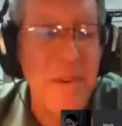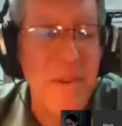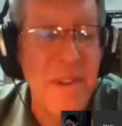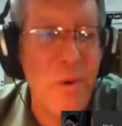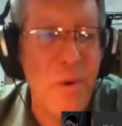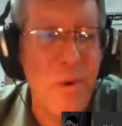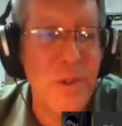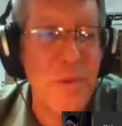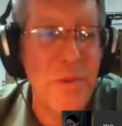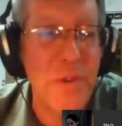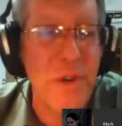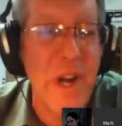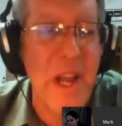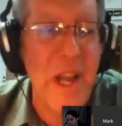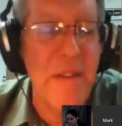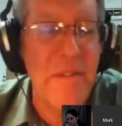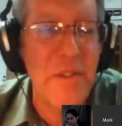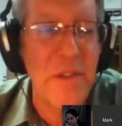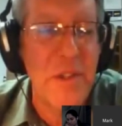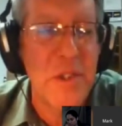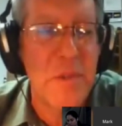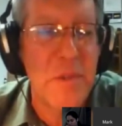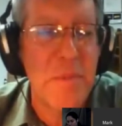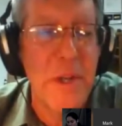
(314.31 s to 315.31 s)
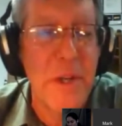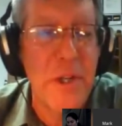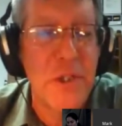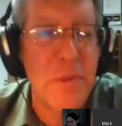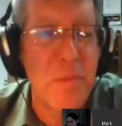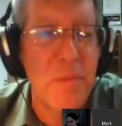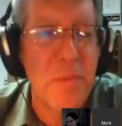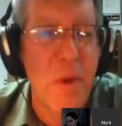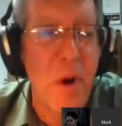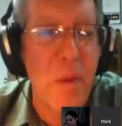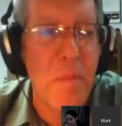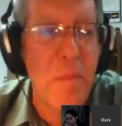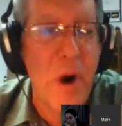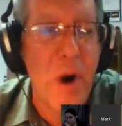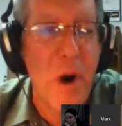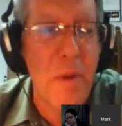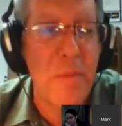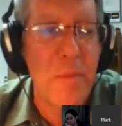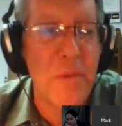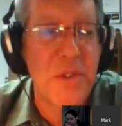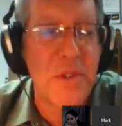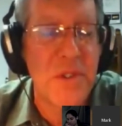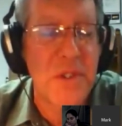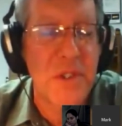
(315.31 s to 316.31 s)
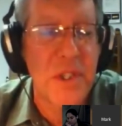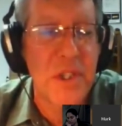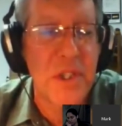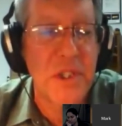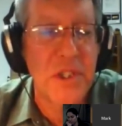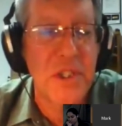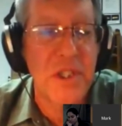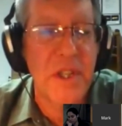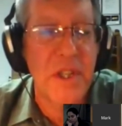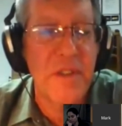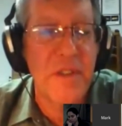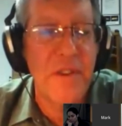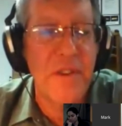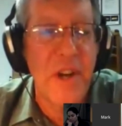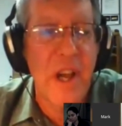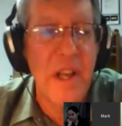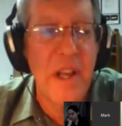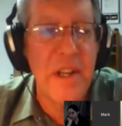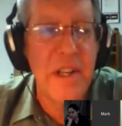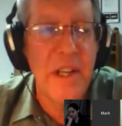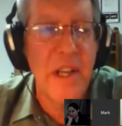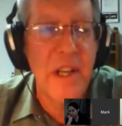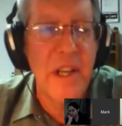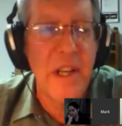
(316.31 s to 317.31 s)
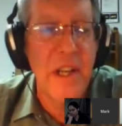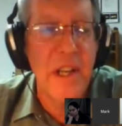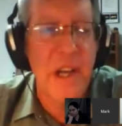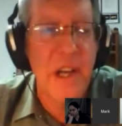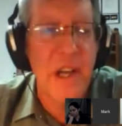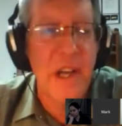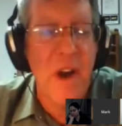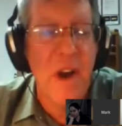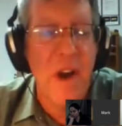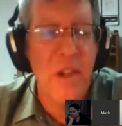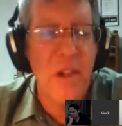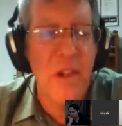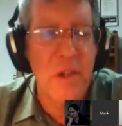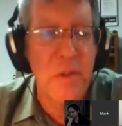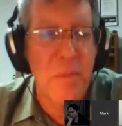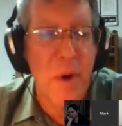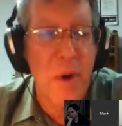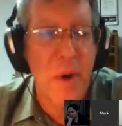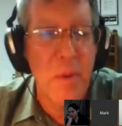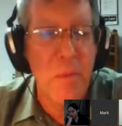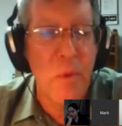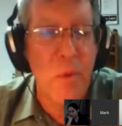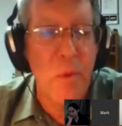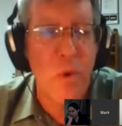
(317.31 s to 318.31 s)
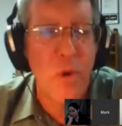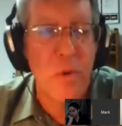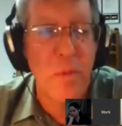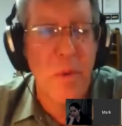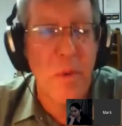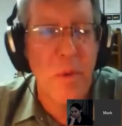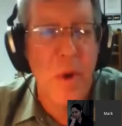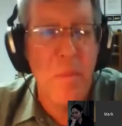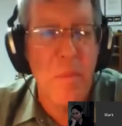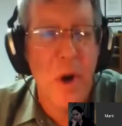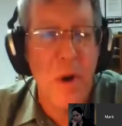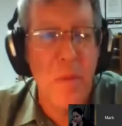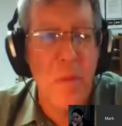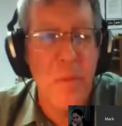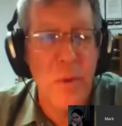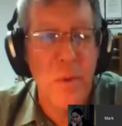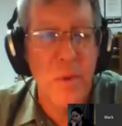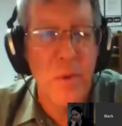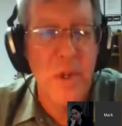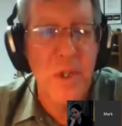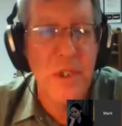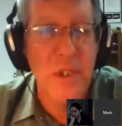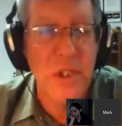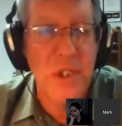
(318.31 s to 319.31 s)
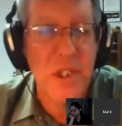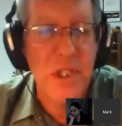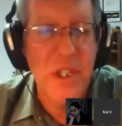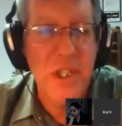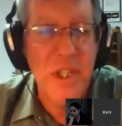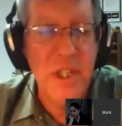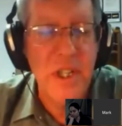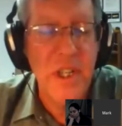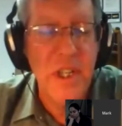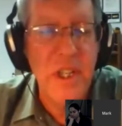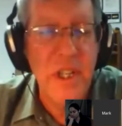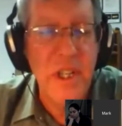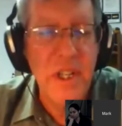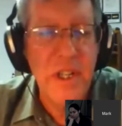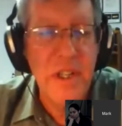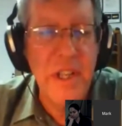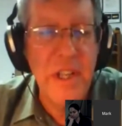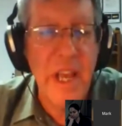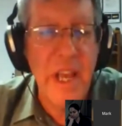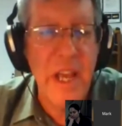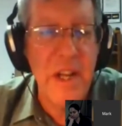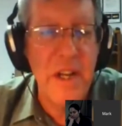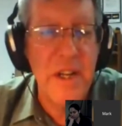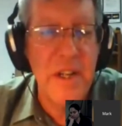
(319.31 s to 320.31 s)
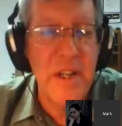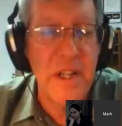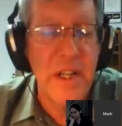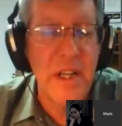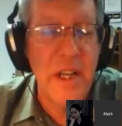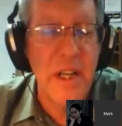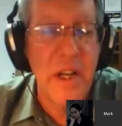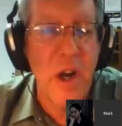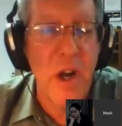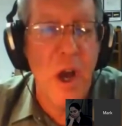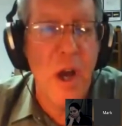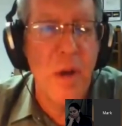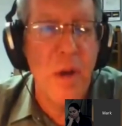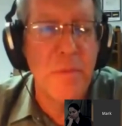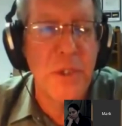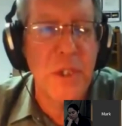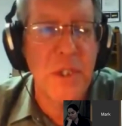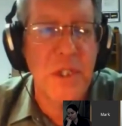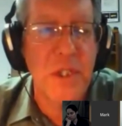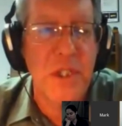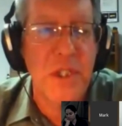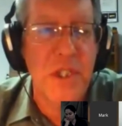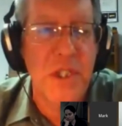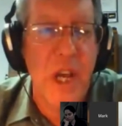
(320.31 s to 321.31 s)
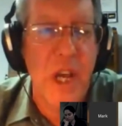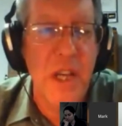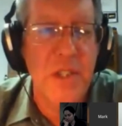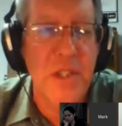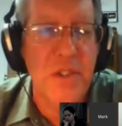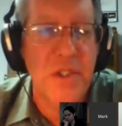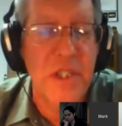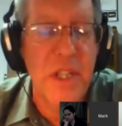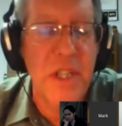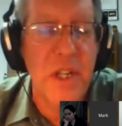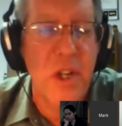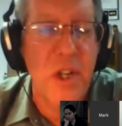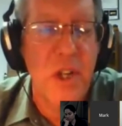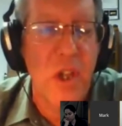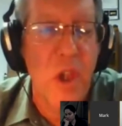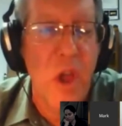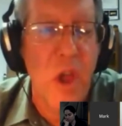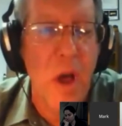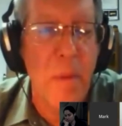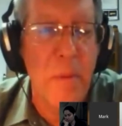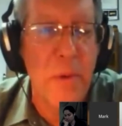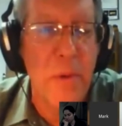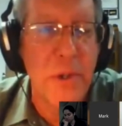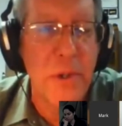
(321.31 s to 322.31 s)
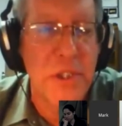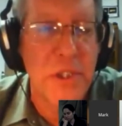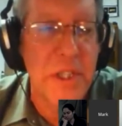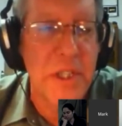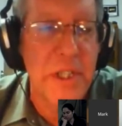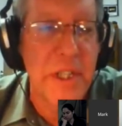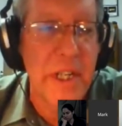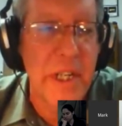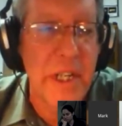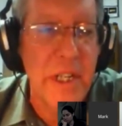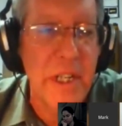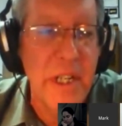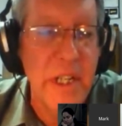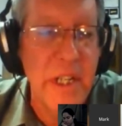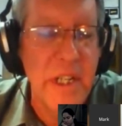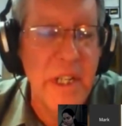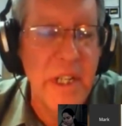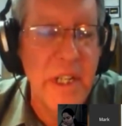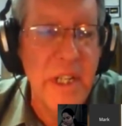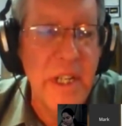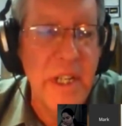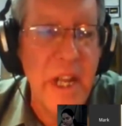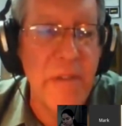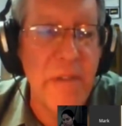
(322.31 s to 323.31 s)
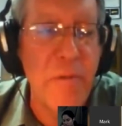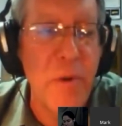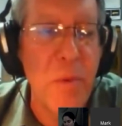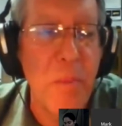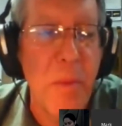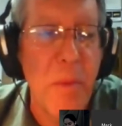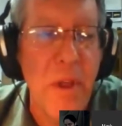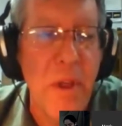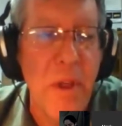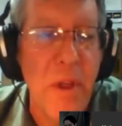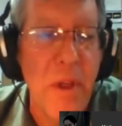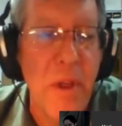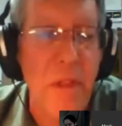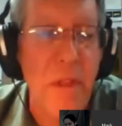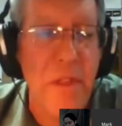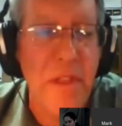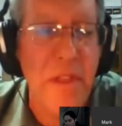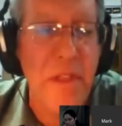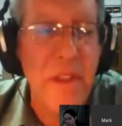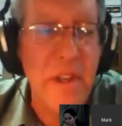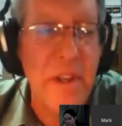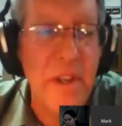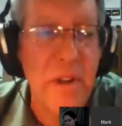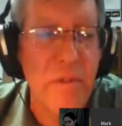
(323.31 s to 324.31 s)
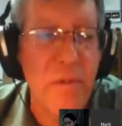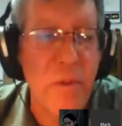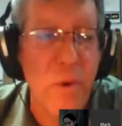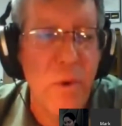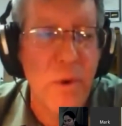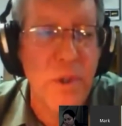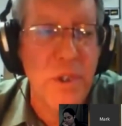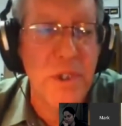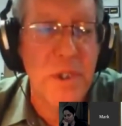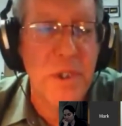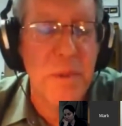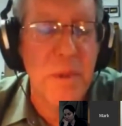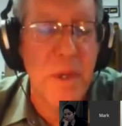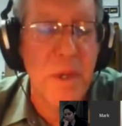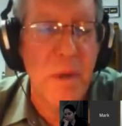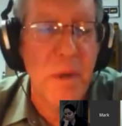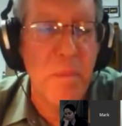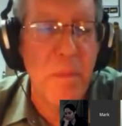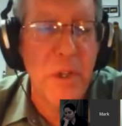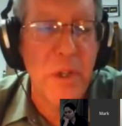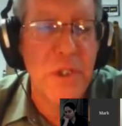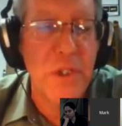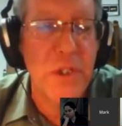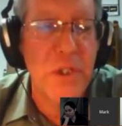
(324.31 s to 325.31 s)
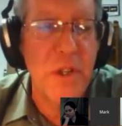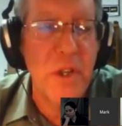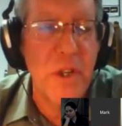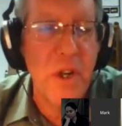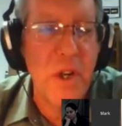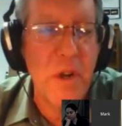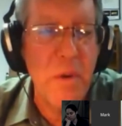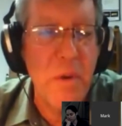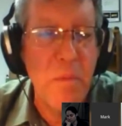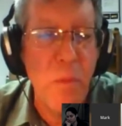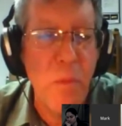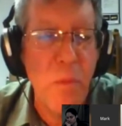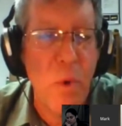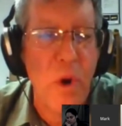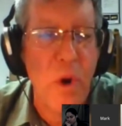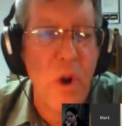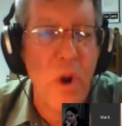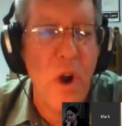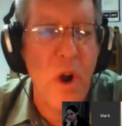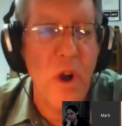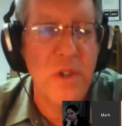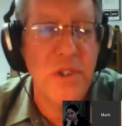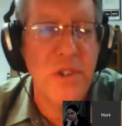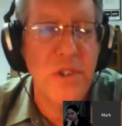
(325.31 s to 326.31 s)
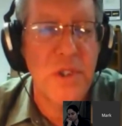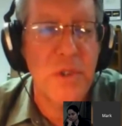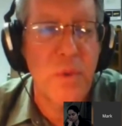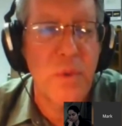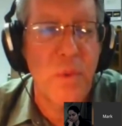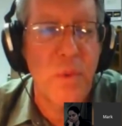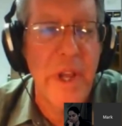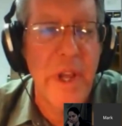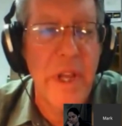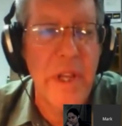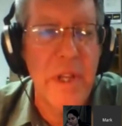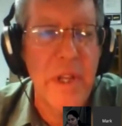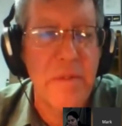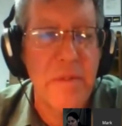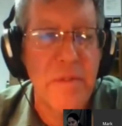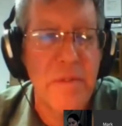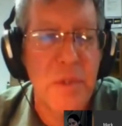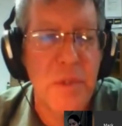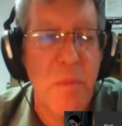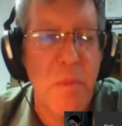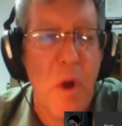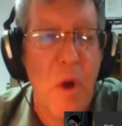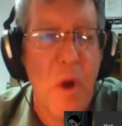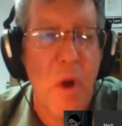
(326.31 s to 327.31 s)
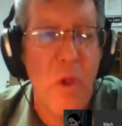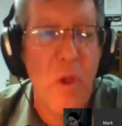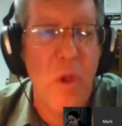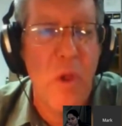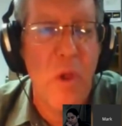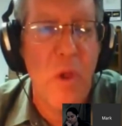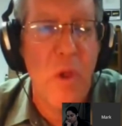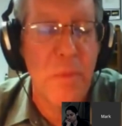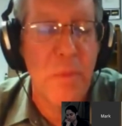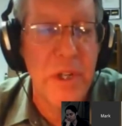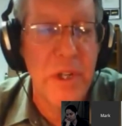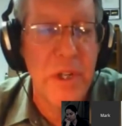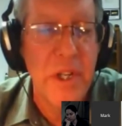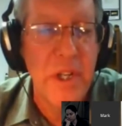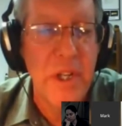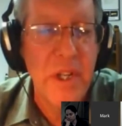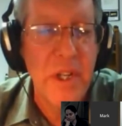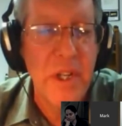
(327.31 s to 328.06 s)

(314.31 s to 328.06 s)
Of course, when you're having these major bombardments, just to give you an idea how violent the primordial bombardment was, you had an object the size of 10 kilometers hitting every month, and of course, much more constant rain of smaller debris.